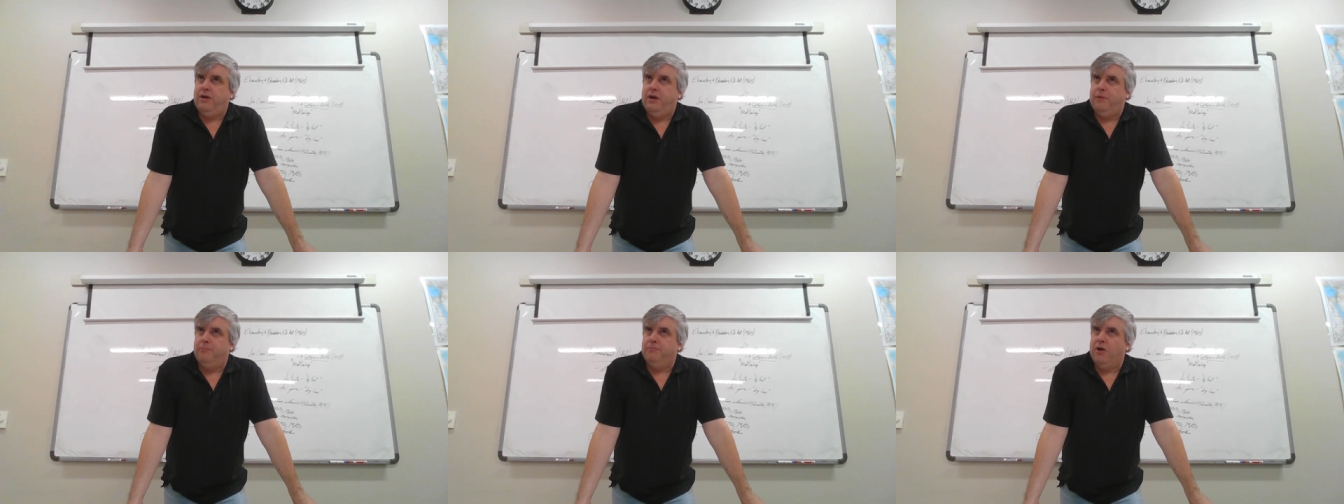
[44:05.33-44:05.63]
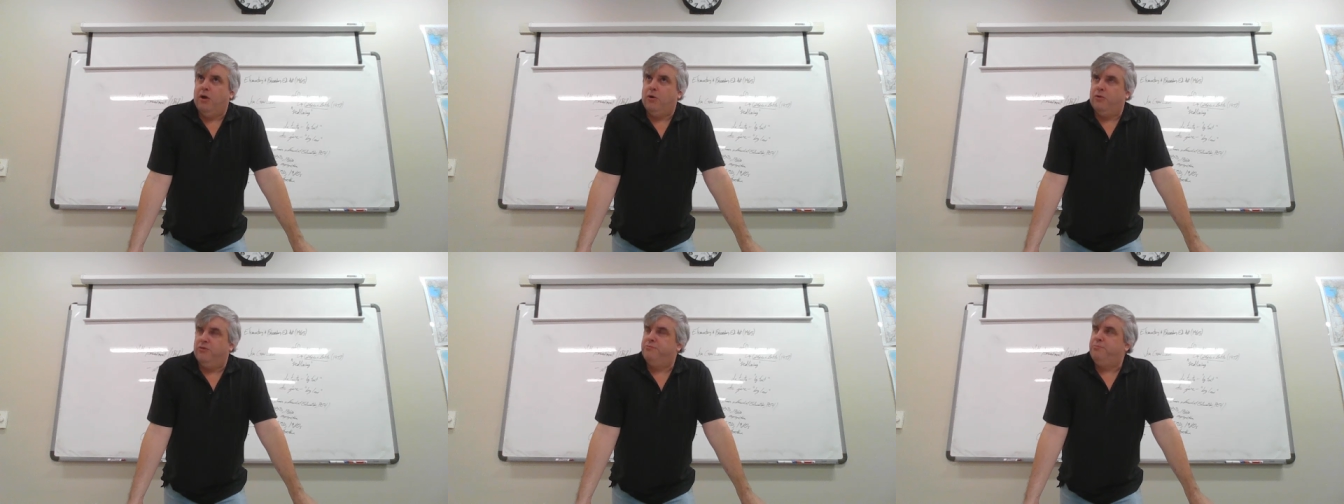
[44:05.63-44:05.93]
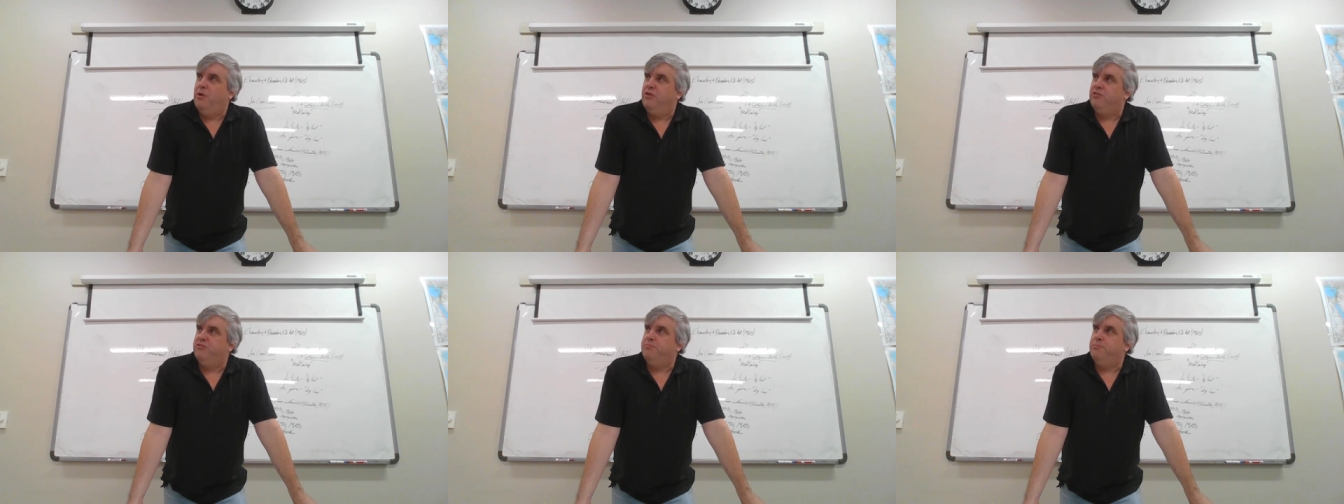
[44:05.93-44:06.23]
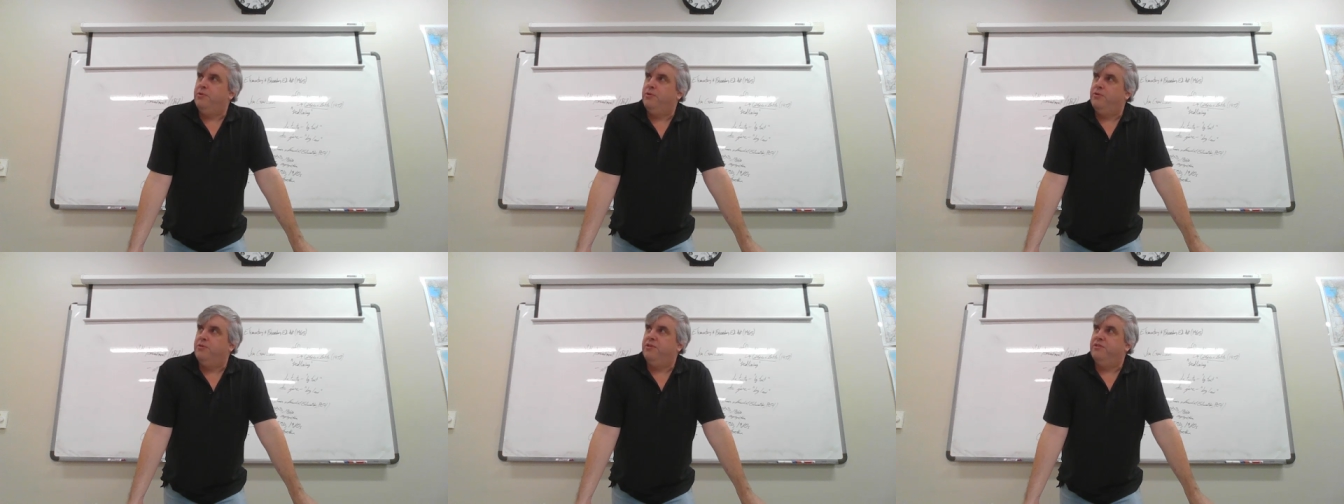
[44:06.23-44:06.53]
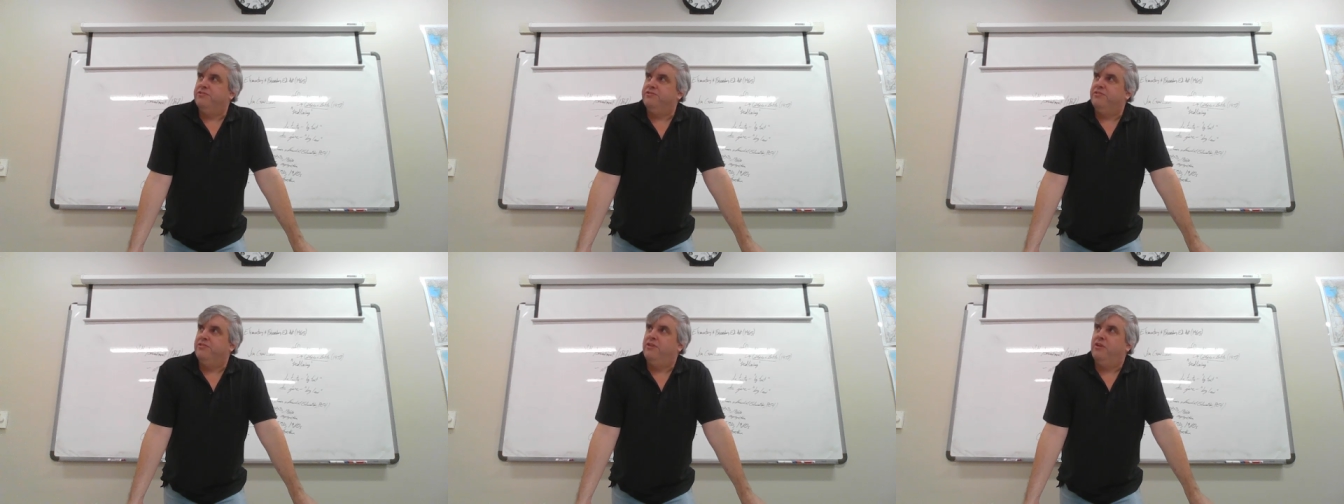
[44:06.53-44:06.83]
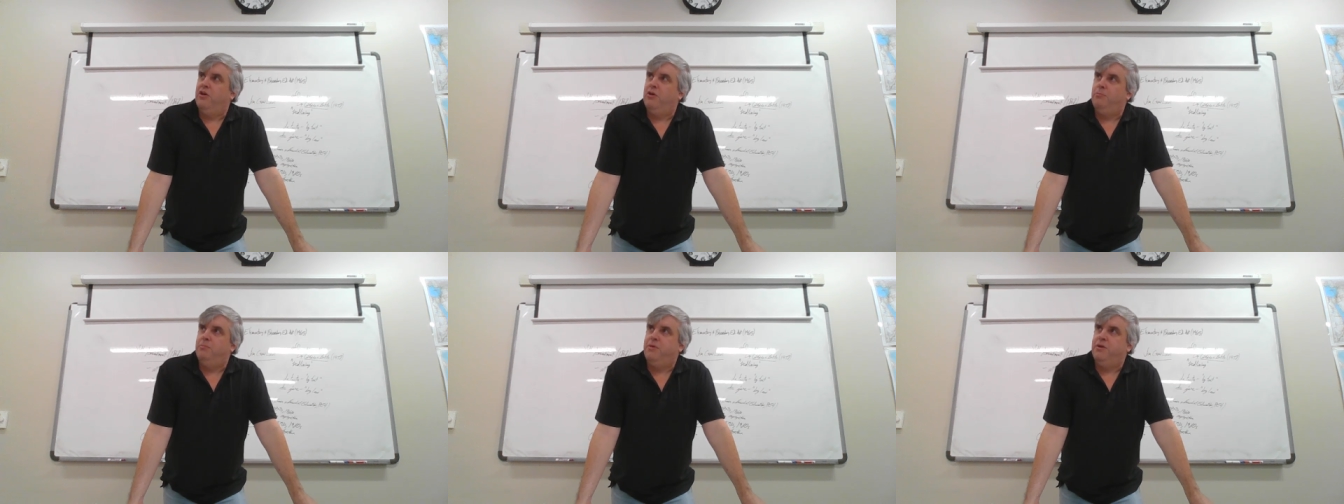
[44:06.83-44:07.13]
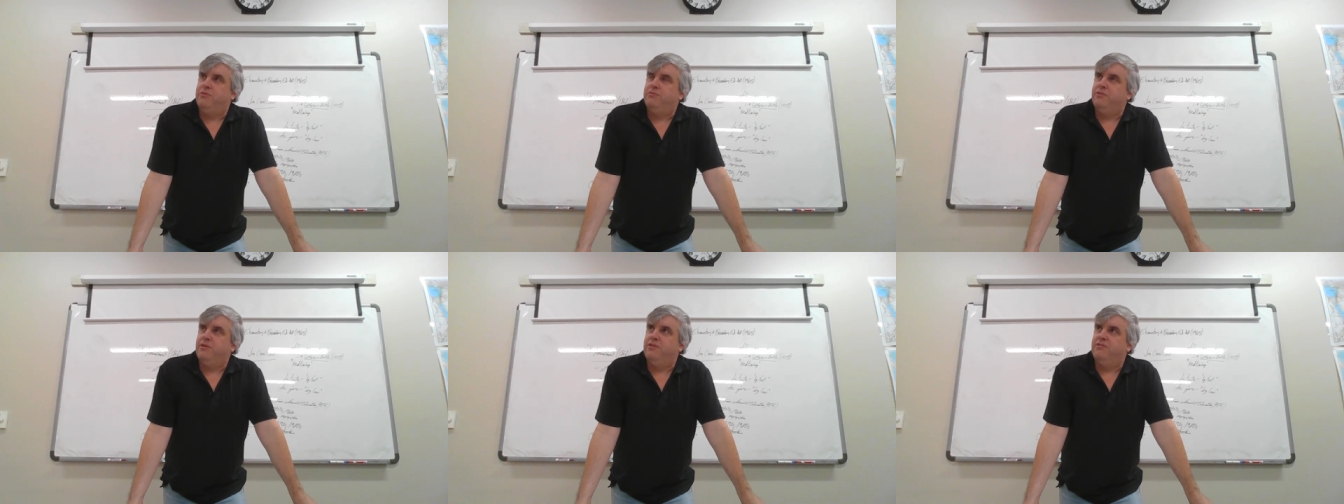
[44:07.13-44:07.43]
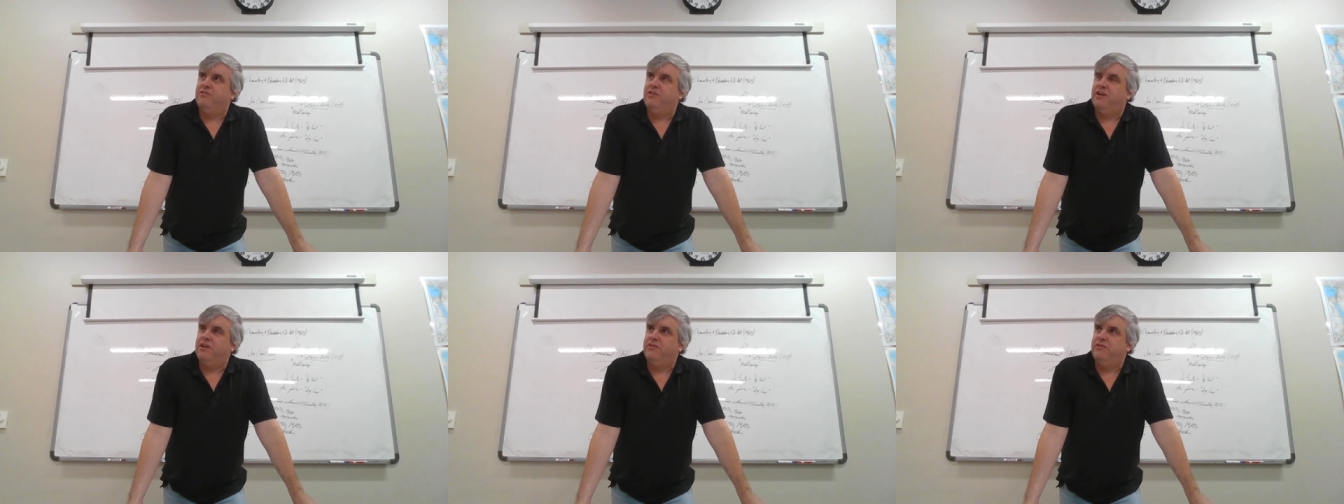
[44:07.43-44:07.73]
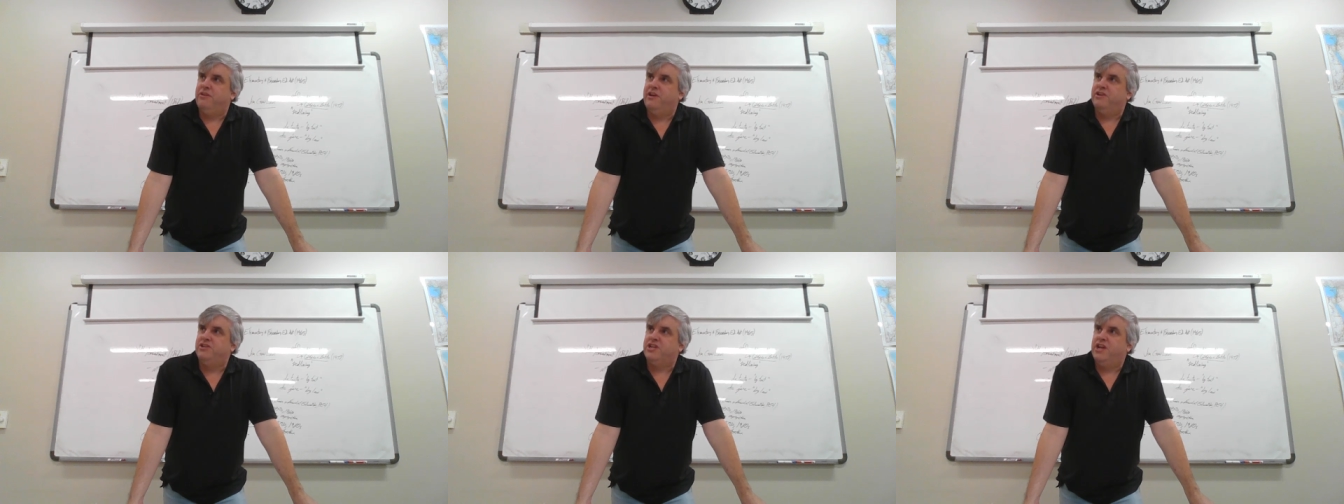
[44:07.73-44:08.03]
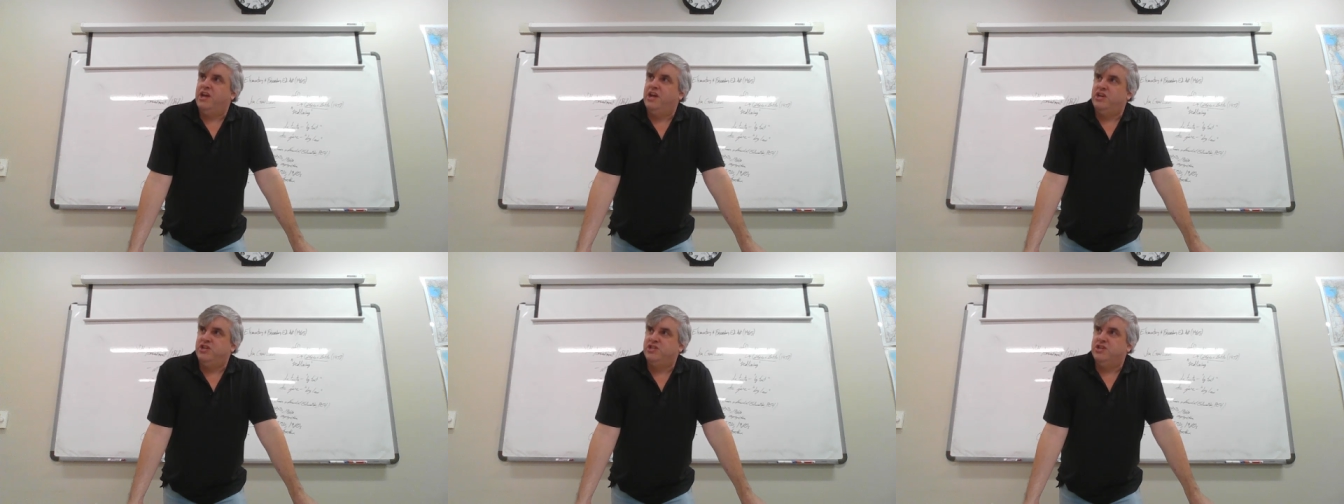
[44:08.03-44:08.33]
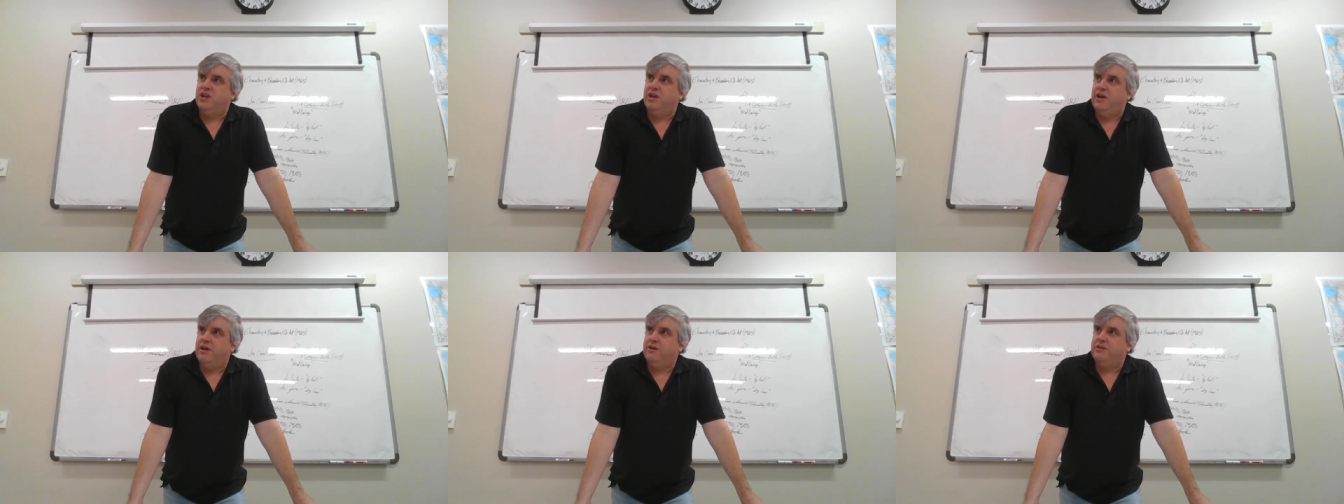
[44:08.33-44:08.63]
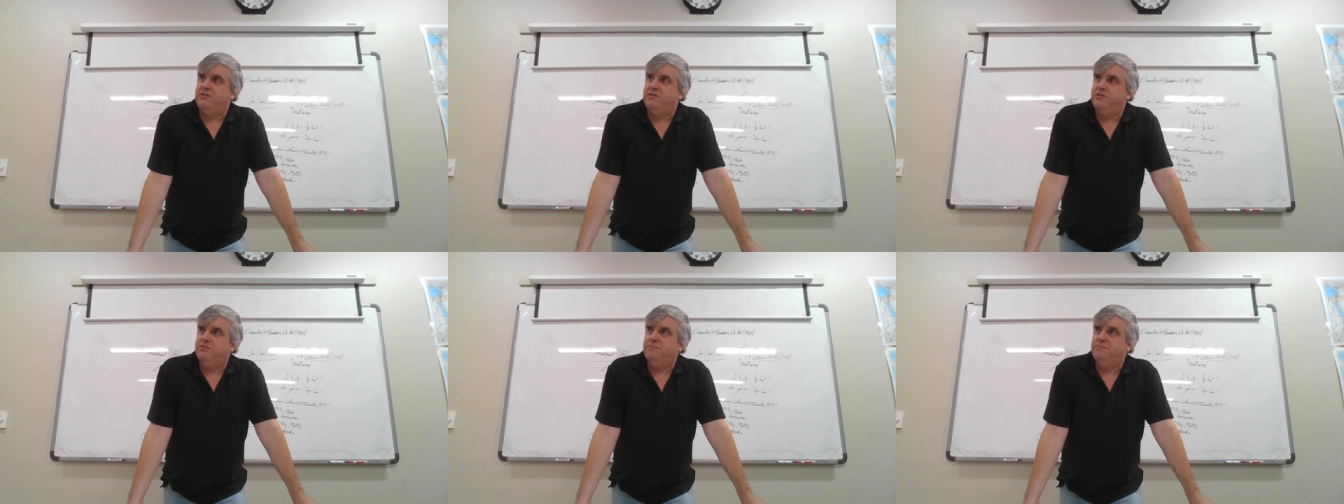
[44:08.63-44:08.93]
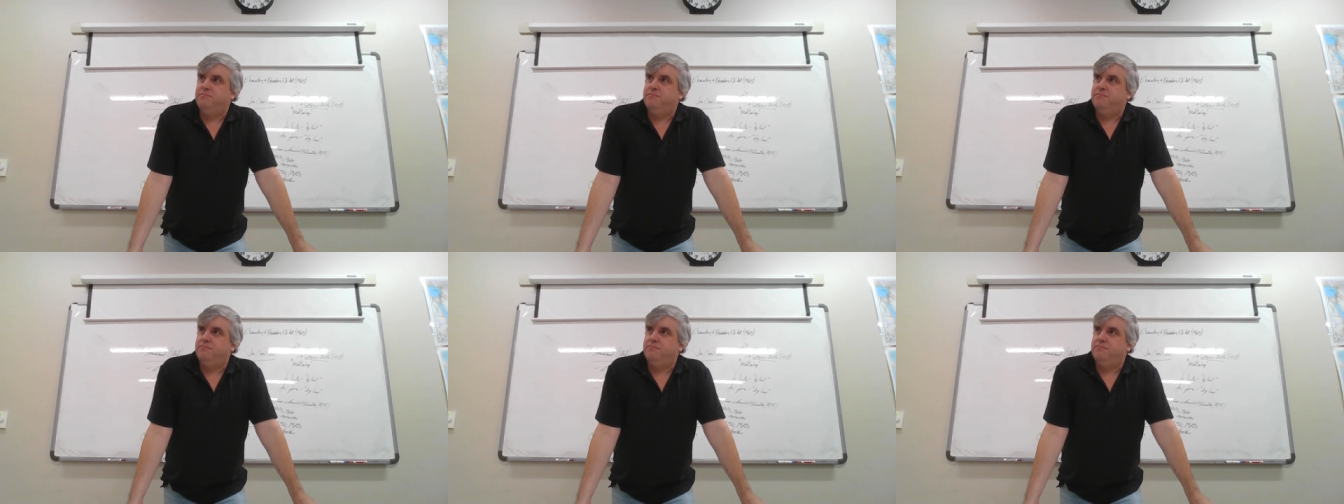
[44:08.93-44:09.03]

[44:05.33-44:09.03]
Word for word: uh, our responsibilities of the Elementary and Secondary Education Act.